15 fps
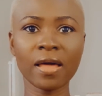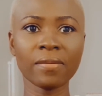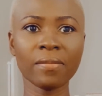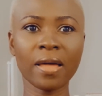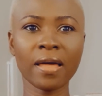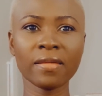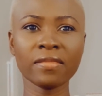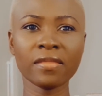
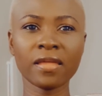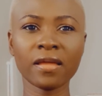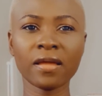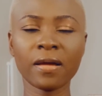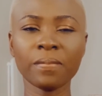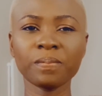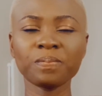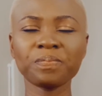I think
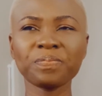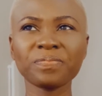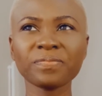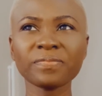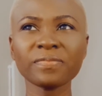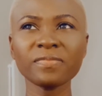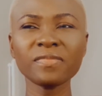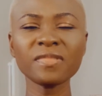I'm
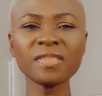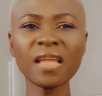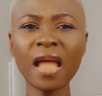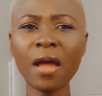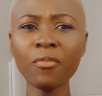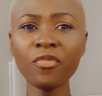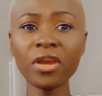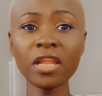
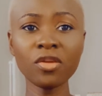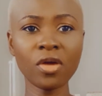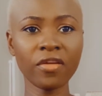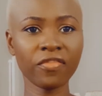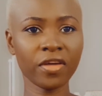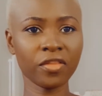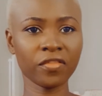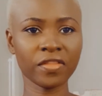really not
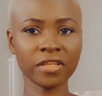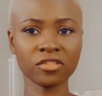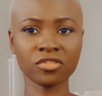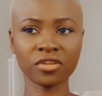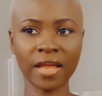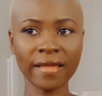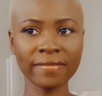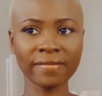a fan of the dry